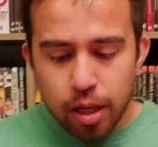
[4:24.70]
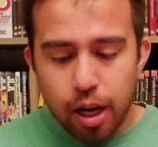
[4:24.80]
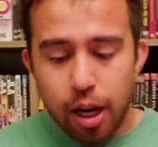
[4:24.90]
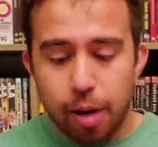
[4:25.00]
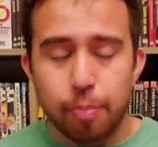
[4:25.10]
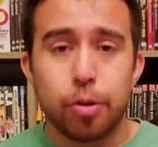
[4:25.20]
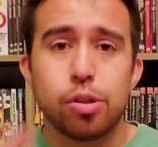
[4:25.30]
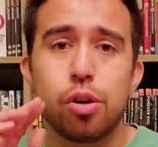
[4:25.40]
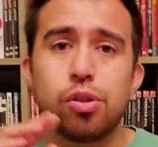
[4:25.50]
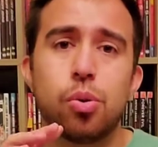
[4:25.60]

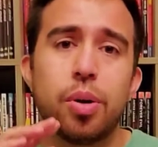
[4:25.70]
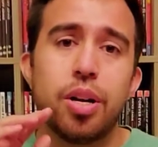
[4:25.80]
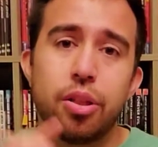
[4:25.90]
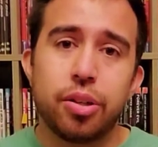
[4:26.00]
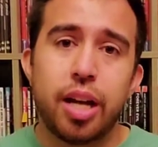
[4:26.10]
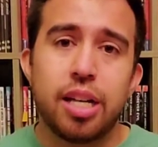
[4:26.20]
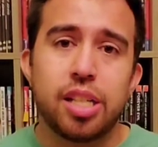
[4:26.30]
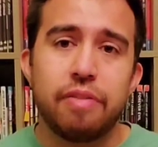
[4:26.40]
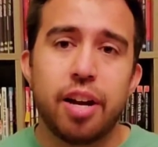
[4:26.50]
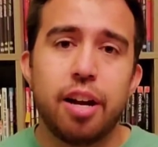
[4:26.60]
There's also another case
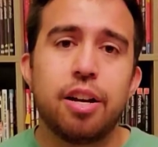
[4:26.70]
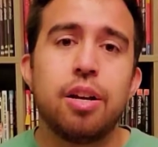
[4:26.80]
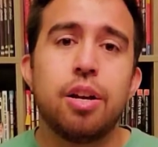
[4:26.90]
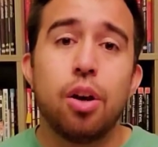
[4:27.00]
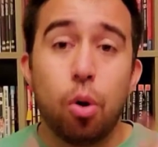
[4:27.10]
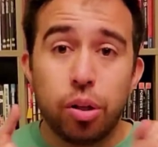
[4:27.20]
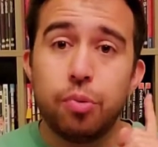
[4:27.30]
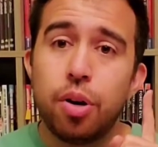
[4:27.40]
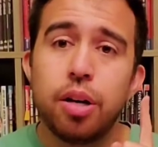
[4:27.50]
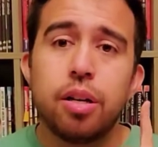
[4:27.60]
I've had, only
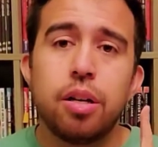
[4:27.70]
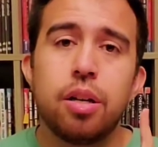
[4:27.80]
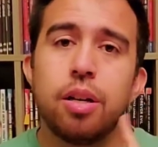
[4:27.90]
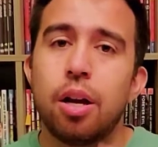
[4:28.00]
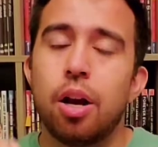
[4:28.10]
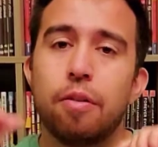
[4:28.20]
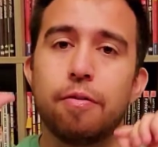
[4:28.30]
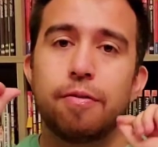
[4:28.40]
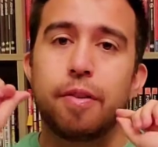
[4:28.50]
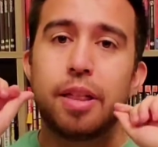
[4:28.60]
one,
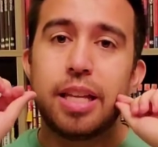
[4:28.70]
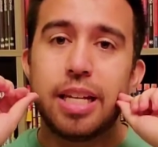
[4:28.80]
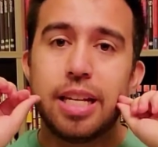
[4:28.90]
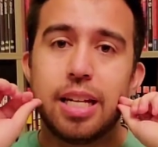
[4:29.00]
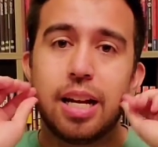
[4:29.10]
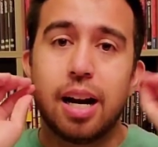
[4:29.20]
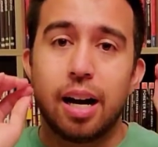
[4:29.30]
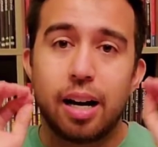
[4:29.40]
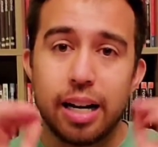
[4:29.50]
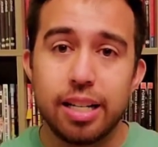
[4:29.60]
of the
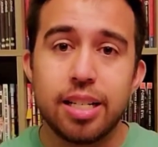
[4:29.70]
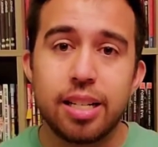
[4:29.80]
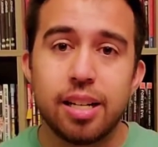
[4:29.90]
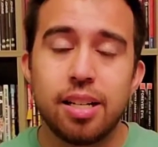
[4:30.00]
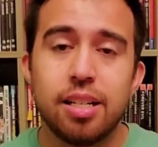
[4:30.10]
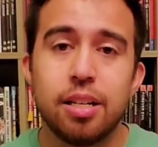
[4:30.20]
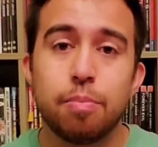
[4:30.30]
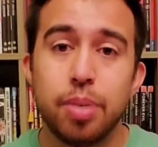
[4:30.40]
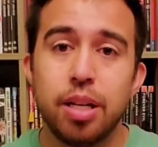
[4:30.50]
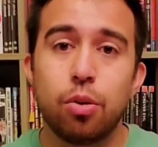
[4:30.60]
indica
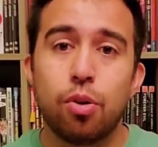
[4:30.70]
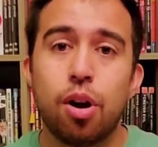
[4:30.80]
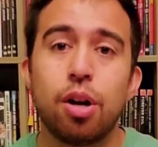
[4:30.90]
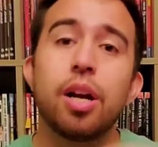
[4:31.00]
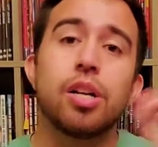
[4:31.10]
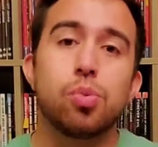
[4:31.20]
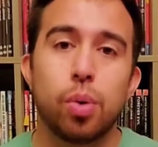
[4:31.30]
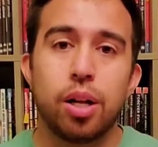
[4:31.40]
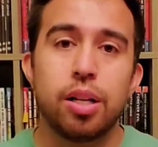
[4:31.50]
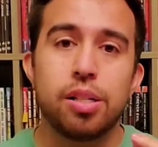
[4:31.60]
being wrong as
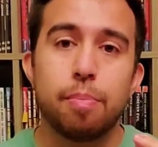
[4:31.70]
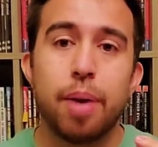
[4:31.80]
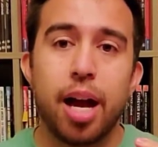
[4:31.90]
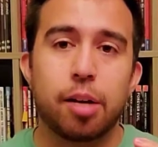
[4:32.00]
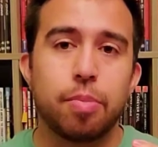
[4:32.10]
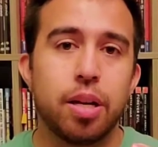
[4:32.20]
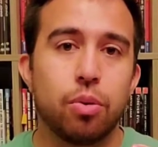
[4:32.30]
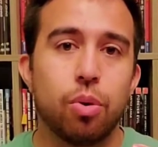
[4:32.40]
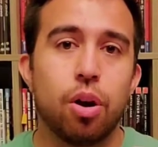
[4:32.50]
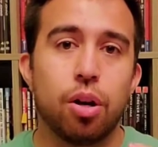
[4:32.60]
well as the back
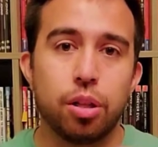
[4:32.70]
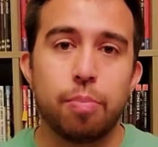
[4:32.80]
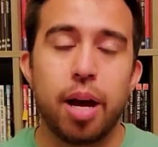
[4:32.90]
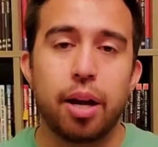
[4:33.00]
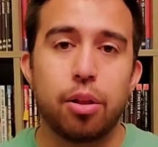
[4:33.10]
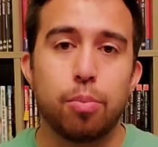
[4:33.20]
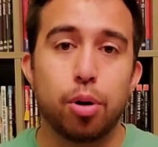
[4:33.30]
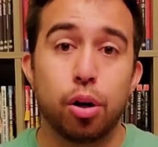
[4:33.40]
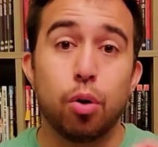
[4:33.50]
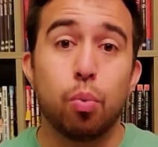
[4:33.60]
being wrong on the back of the
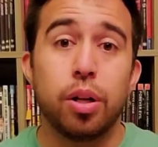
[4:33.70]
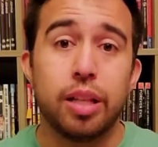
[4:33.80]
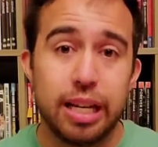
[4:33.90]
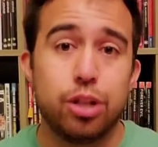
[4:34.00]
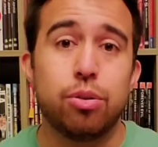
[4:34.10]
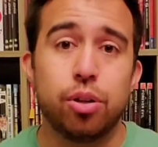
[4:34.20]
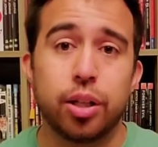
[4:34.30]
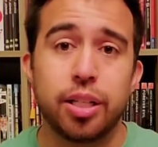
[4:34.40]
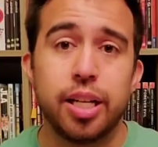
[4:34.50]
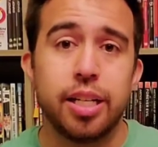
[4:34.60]
book on what issues are
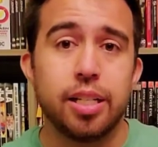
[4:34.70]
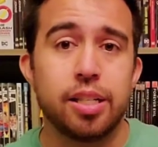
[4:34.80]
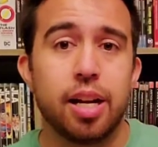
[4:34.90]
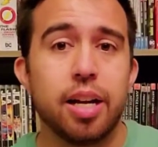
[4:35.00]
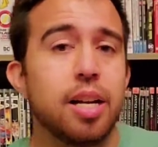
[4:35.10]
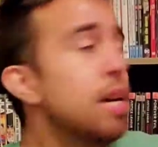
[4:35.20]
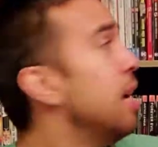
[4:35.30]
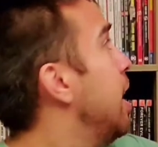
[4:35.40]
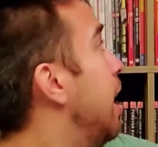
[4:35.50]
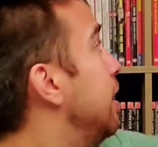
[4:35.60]
contained inside.
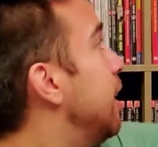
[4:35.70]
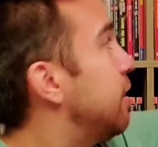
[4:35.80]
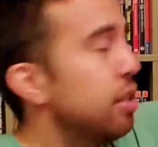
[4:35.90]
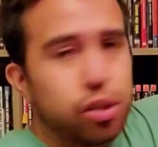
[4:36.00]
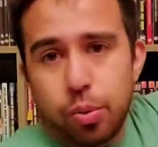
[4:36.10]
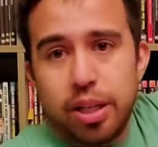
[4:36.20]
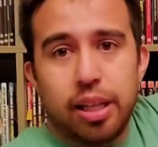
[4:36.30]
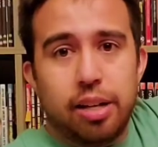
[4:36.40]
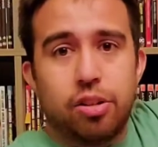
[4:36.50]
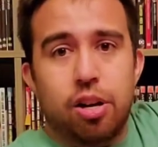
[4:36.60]
And that's this Green
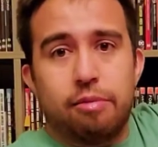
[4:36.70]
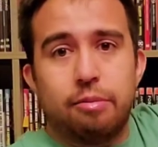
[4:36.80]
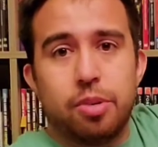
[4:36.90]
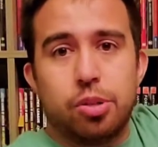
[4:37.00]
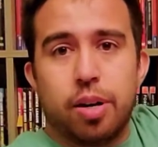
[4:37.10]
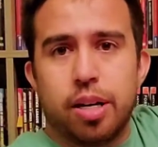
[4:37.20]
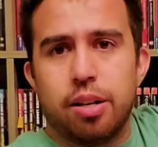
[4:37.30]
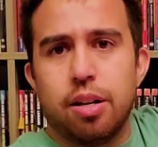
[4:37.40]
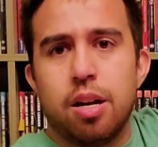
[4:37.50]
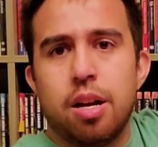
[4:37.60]
Lantern omnibus right
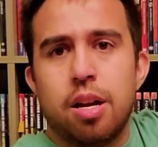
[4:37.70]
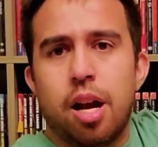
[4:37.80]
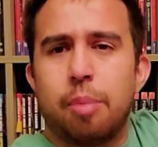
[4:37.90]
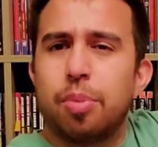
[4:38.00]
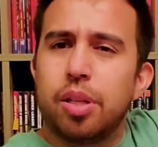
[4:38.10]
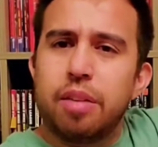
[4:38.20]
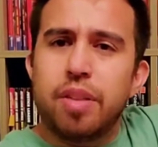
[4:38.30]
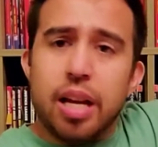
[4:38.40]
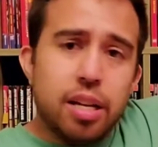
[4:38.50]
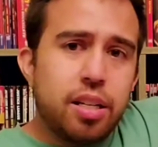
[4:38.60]
here. I believe
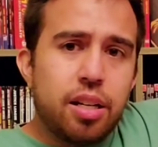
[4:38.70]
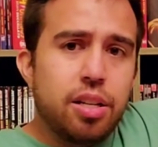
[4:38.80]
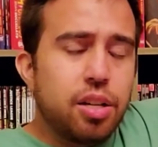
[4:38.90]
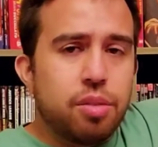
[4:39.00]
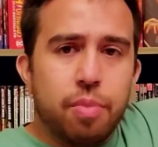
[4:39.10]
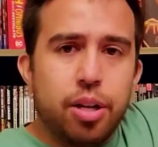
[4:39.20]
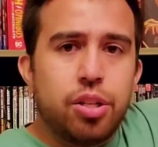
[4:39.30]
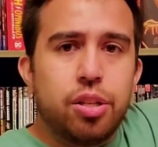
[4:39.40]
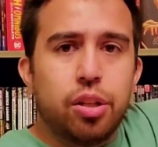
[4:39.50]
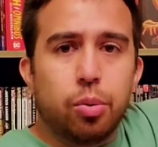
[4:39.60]
the indica doesn't
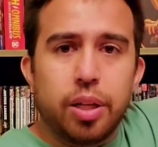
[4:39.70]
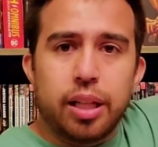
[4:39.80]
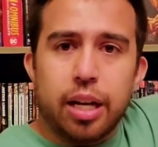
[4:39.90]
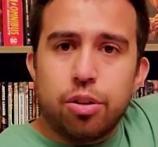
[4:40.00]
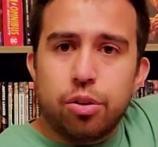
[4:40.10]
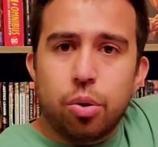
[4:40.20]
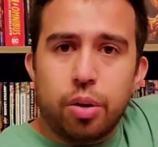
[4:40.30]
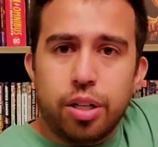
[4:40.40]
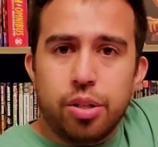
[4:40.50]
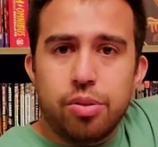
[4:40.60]
mention the Green Lantern
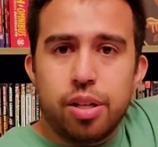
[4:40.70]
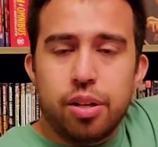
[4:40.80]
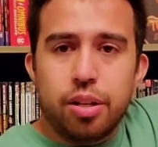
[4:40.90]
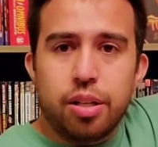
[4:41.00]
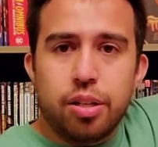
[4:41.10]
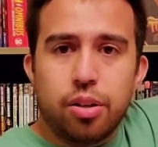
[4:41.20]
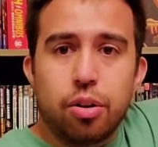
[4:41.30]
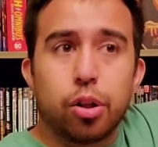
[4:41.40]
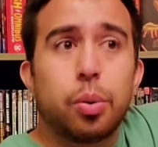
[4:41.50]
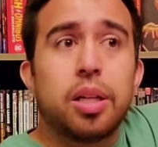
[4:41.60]
core issues that are in here,
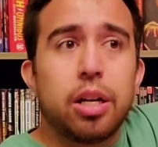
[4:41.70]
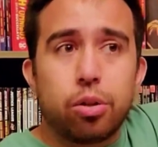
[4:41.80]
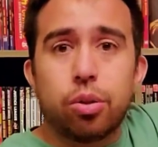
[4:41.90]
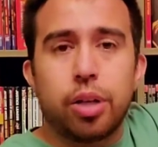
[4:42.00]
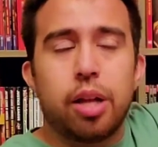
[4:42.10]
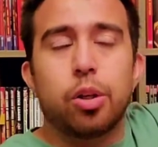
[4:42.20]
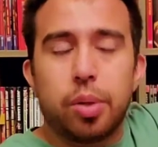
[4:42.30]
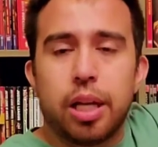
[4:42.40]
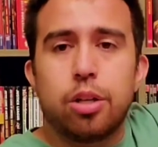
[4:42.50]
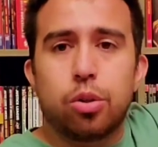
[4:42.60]
or the Green
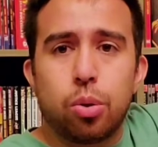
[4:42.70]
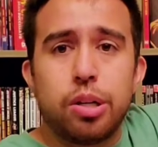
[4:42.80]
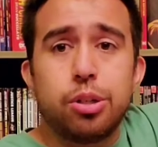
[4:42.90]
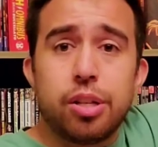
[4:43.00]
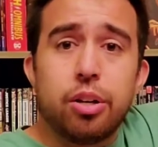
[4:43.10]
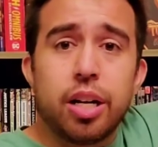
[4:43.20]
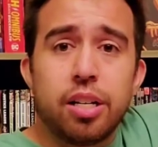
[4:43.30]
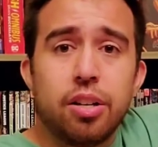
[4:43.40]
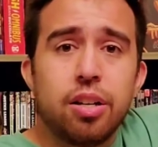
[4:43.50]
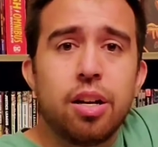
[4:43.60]
Lantern core issues that are in
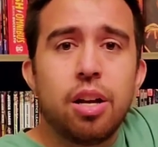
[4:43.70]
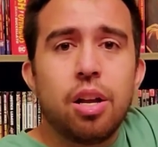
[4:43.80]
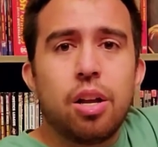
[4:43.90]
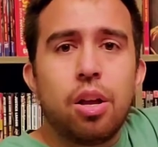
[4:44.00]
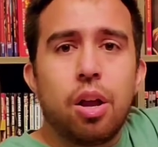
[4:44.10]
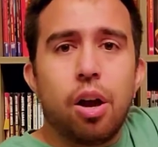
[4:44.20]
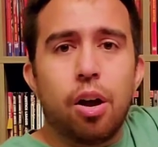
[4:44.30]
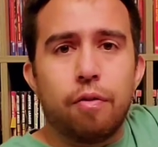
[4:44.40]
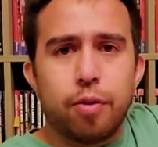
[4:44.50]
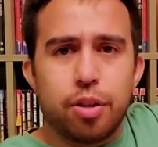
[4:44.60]
here
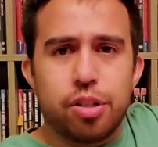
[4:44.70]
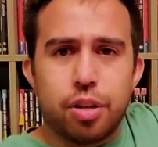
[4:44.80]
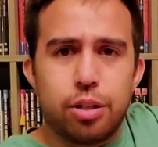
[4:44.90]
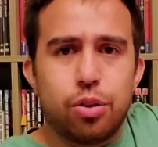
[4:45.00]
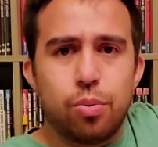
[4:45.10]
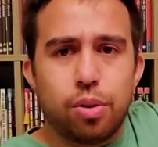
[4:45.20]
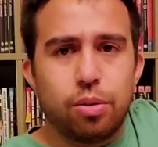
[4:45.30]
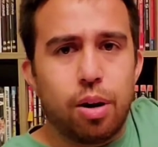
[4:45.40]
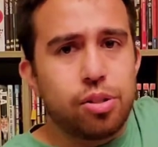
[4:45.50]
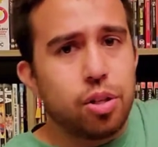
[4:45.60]
for the Sinestro War
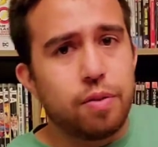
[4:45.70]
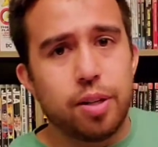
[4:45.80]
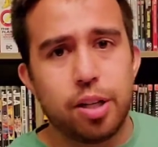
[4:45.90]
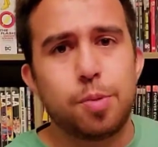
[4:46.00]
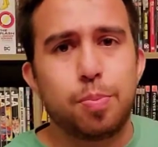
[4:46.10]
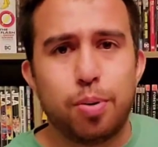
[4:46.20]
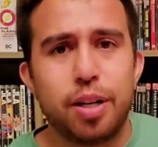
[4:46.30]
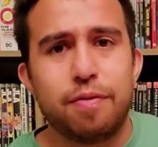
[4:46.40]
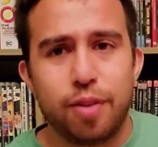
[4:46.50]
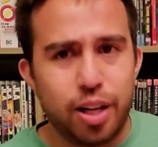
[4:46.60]
crossover. And it's
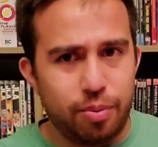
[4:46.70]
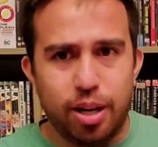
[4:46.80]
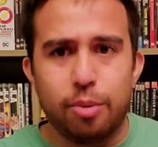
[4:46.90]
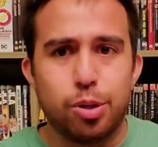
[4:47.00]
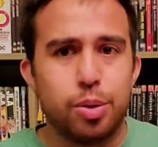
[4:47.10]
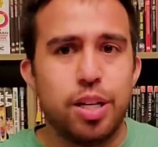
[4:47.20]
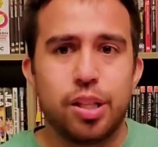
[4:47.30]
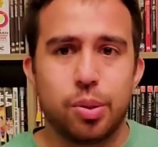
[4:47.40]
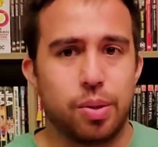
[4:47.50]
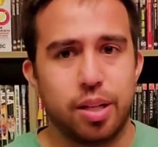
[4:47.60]
pretty funny when I was reading
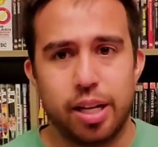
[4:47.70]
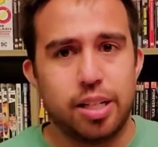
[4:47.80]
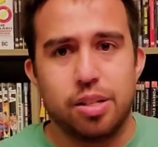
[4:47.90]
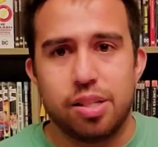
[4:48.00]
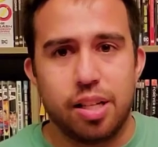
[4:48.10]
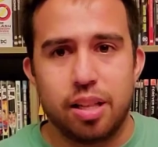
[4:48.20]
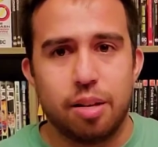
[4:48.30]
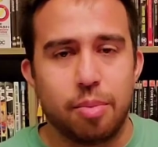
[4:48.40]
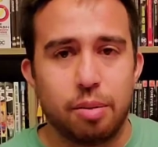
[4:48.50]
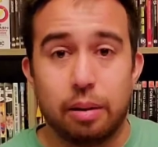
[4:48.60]
through it and I didn't see
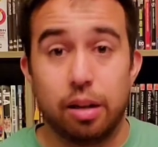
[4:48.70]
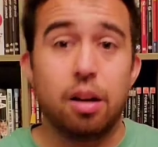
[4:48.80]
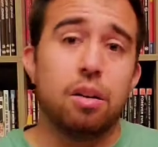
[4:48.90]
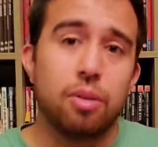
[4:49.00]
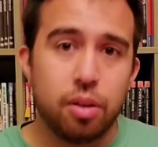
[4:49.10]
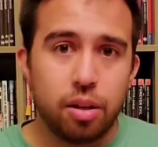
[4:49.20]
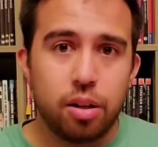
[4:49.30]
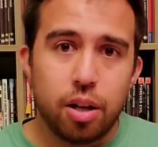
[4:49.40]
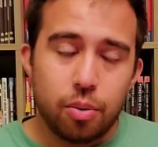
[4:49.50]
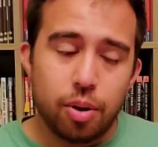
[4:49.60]
them, and I'm like, oh,
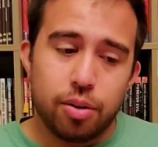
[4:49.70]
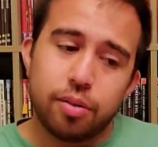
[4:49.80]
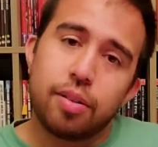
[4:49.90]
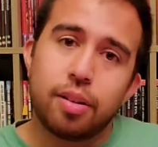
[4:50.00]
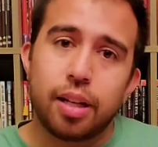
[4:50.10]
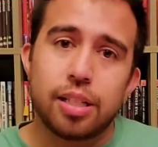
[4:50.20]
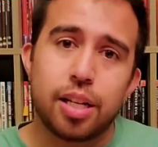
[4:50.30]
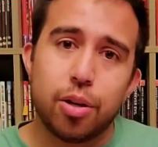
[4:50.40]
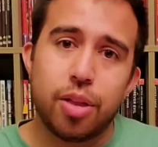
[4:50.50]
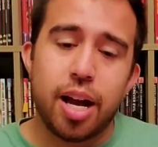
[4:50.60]
well, guess
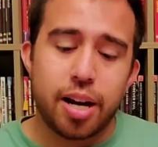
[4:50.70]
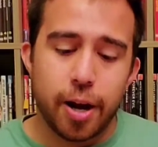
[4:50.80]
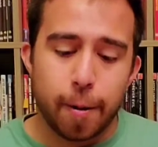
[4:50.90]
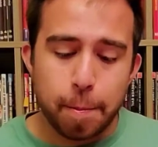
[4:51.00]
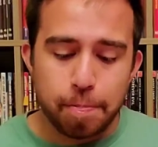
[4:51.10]
I know that now.